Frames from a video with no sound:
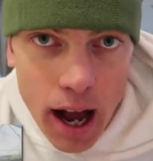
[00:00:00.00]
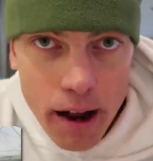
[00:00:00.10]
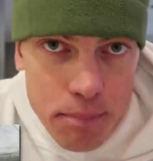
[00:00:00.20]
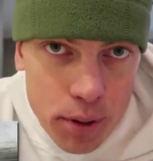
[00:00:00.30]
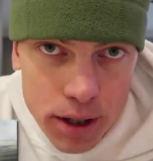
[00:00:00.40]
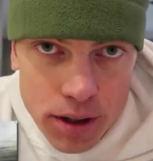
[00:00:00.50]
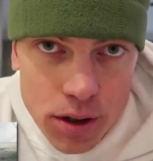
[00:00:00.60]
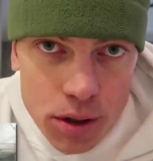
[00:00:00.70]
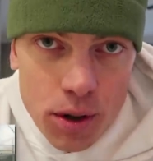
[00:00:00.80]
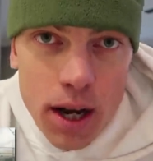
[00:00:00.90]
I put
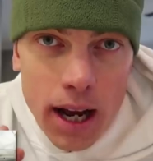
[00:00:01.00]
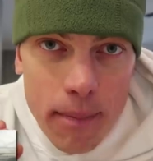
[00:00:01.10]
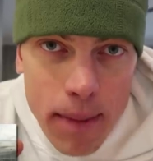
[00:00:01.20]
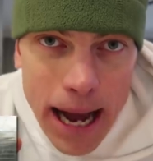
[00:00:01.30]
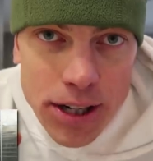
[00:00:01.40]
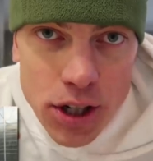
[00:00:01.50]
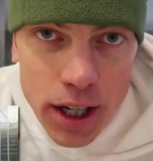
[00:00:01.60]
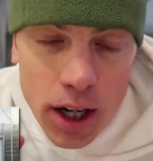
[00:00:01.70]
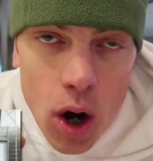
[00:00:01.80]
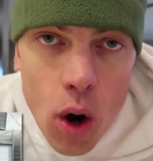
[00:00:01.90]
into
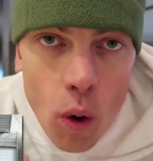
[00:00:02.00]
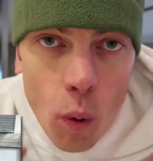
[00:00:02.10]
imagining